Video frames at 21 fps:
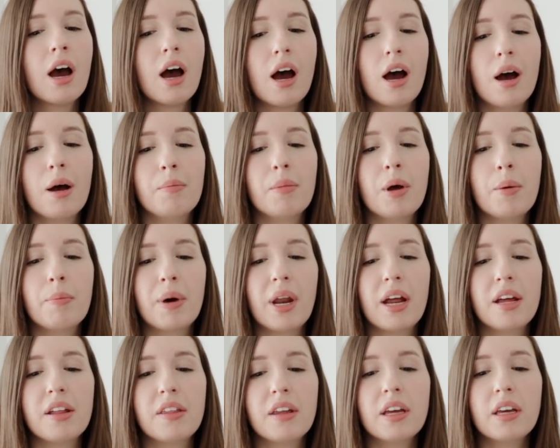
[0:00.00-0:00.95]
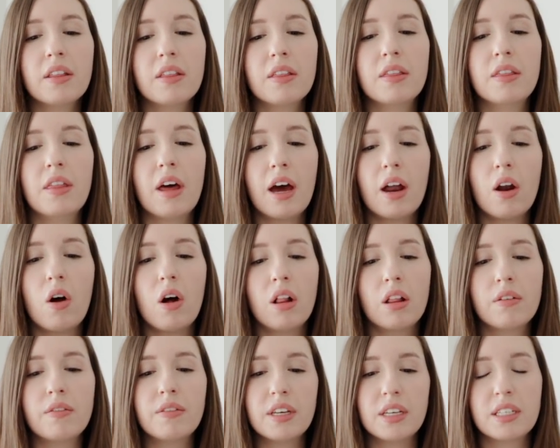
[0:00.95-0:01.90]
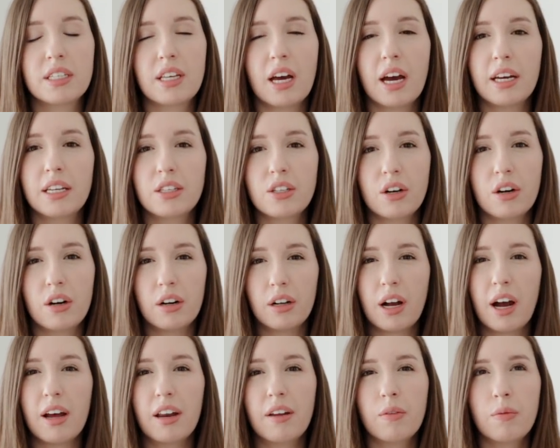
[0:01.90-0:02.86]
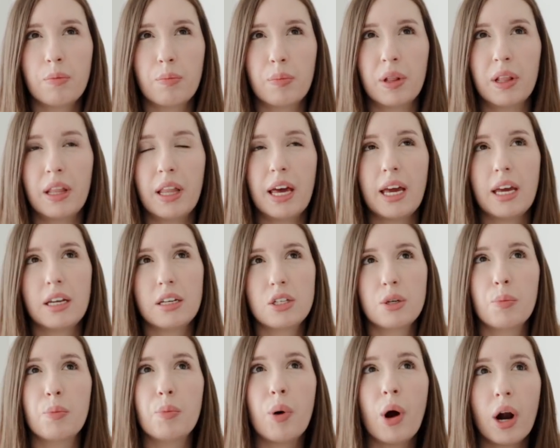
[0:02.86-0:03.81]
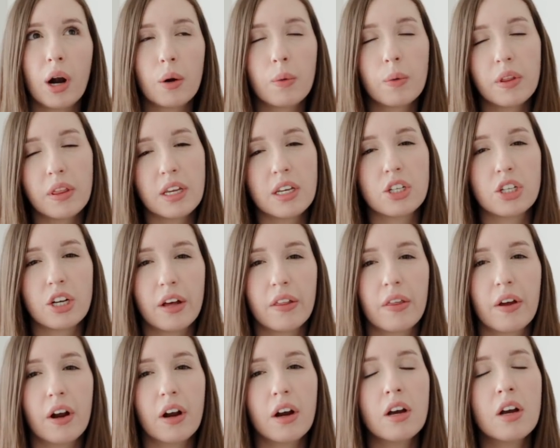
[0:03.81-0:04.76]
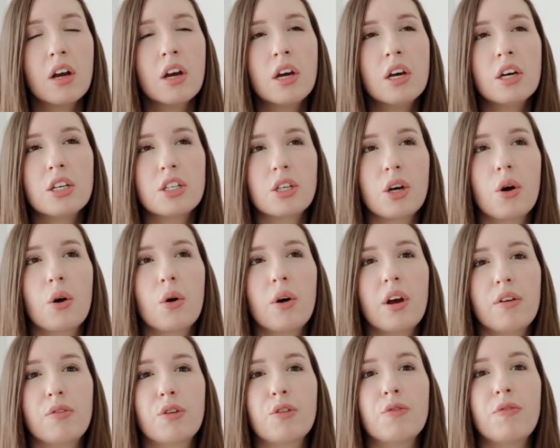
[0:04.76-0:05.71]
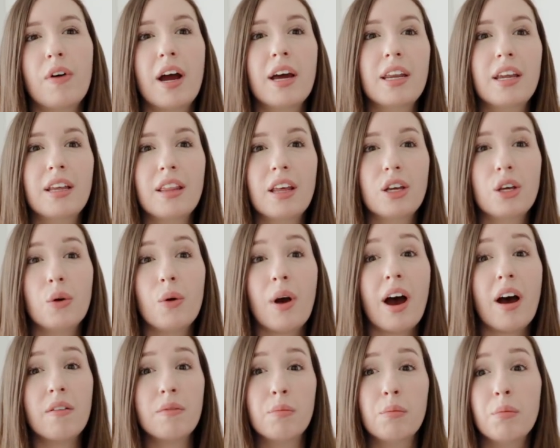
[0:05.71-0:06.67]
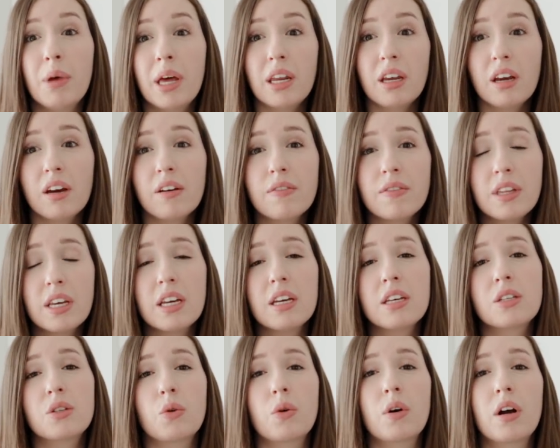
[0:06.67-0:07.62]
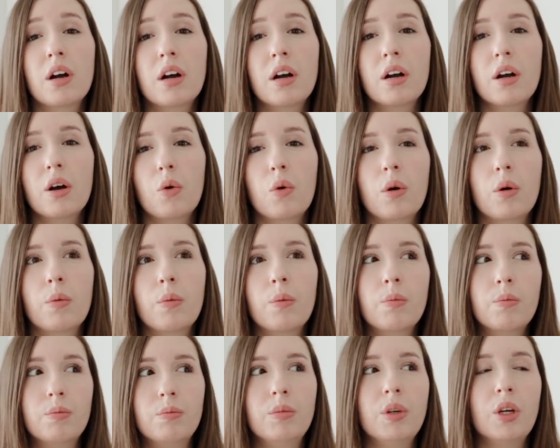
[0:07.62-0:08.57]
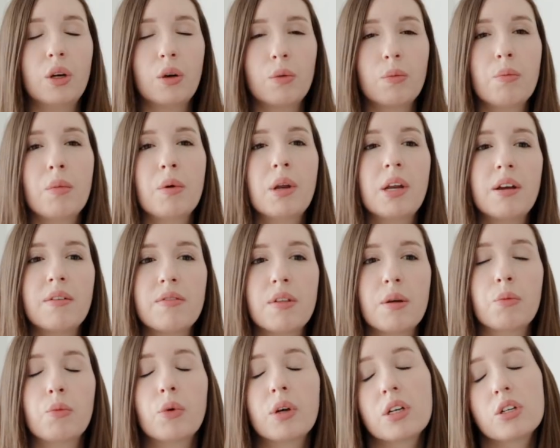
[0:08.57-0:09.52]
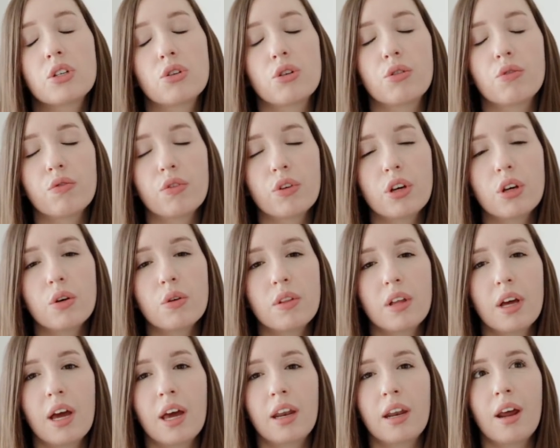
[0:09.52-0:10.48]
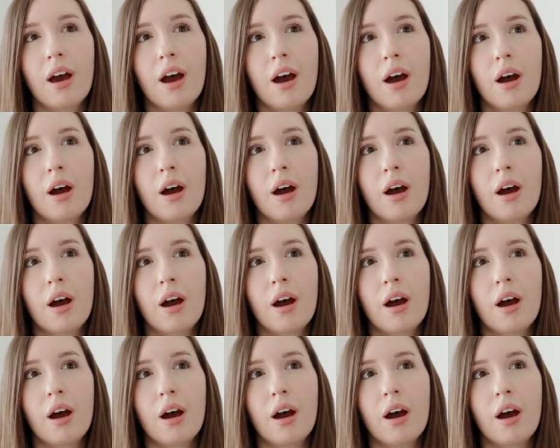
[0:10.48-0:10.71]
But I think that all of these signs are kind of play into part with each other. So if you're finding that you have many of these, or you know, many of them ring true for you, then